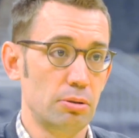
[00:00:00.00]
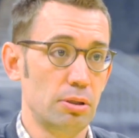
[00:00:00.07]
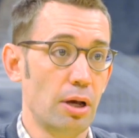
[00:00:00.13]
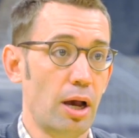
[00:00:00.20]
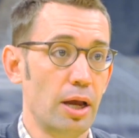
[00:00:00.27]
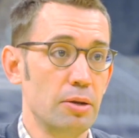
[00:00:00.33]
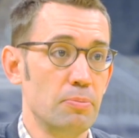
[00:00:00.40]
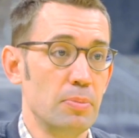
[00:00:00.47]

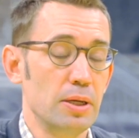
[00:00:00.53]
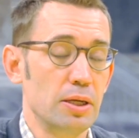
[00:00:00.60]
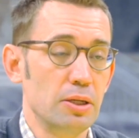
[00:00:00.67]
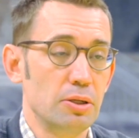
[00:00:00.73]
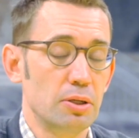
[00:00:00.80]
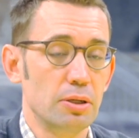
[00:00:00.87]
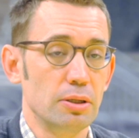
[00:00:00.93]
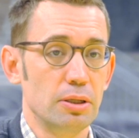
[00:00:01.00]
guide me
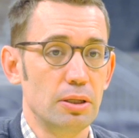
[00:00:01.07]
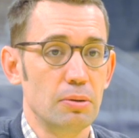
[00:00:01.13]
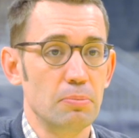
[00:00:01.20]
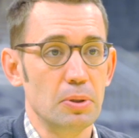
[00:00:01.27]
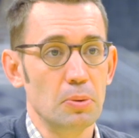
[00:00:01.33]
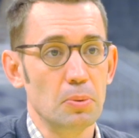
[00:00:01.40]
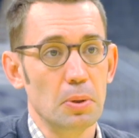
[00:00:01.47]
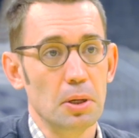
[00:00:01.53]
to get
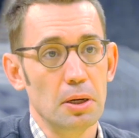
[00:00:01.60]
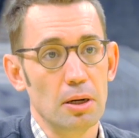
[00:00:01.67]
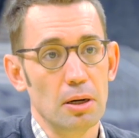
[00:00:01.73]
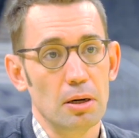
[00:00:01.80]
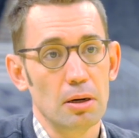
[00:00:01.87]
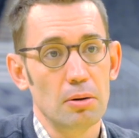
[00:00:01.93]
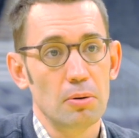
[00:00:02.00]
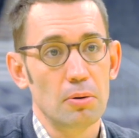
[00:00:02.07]
me
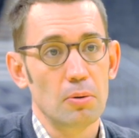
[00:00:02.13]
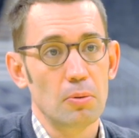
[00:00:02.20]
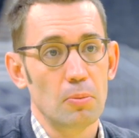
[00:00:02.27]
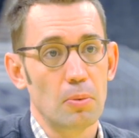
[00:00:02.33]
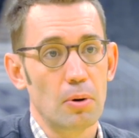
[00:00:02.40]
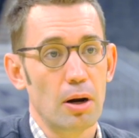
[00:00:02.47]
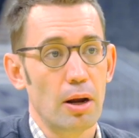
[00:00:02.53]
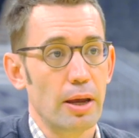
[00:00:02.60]
where
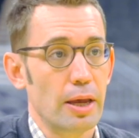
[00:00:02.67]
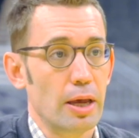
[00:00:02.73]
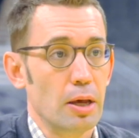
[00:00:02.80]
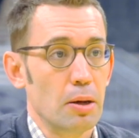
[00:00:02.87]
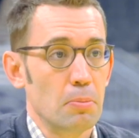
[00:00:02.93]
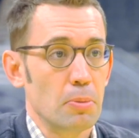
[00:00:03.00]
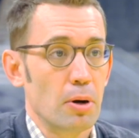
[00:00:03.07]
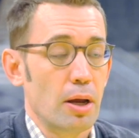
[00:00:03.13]
where I
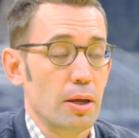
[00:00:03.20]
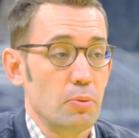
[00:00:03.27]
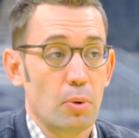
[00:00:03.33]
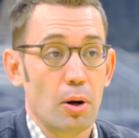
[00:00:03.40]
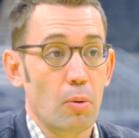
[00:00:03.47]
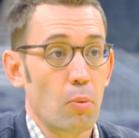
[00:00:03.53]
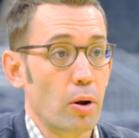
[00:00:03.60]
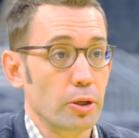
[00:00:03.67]
am, right, and
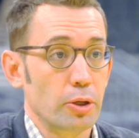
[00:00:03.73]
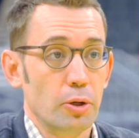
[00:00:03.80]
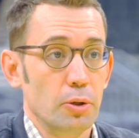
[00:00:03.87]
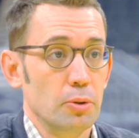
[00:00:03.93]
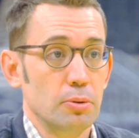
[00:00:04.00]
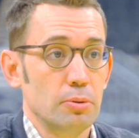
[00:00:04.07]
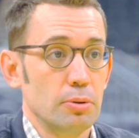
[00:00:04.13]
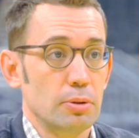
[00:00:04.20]
where I want to
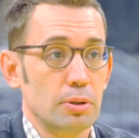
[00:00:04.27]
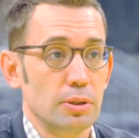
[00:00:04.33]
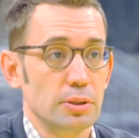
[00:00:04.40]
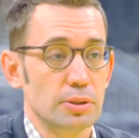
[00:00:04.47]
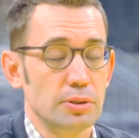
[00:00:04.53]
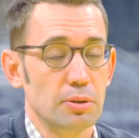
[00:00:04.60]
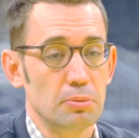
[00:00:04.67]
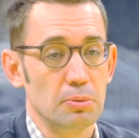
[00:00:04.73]
go,
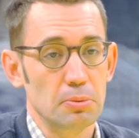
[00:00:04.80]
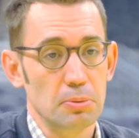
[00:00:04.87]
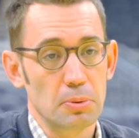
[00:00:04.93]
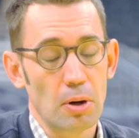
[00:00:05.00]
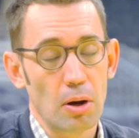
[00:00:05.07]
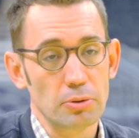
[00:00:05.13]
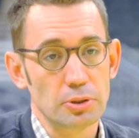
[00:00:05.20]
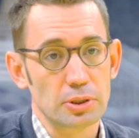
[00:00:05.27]
because I mean,
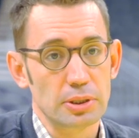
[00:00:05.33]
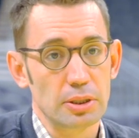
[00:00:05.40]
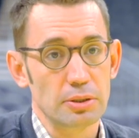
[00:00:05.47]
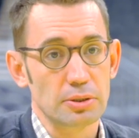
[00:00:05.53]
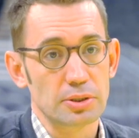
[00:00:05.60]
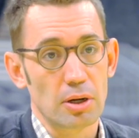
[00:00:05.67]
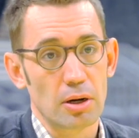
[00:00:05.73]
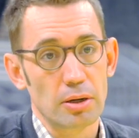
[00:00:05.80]
we're all just
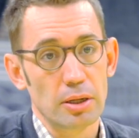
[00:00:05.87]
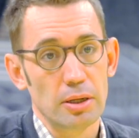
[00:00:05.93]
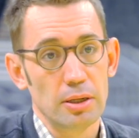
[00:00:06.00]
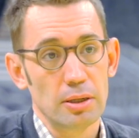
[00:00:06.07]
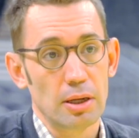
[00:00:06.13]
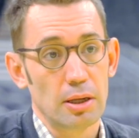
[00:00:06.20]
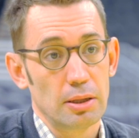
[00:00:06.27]
getting started.